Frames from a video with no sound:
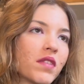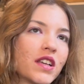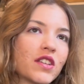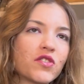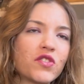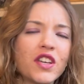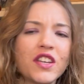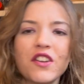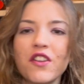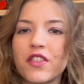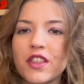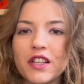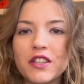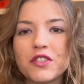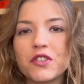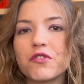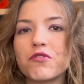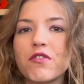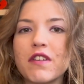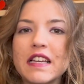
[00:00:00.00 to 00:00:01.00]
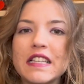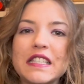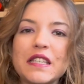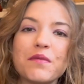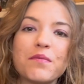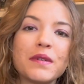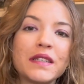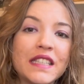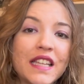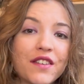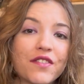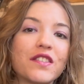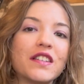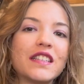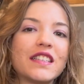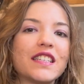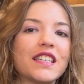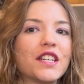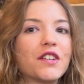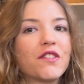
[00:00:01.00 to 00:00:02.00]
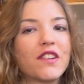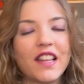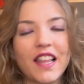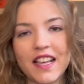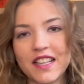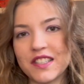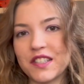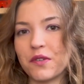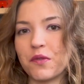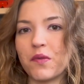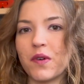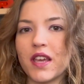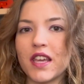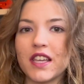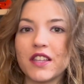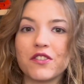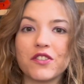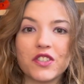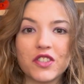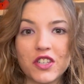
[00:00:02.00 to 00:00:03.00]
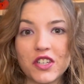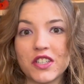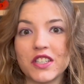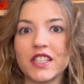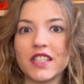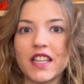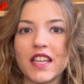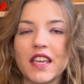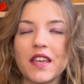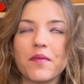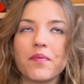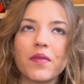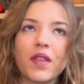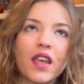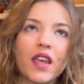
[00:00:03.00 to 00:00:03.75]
So yeah, nothing too crazy, but definitely a relaxing way to start the day.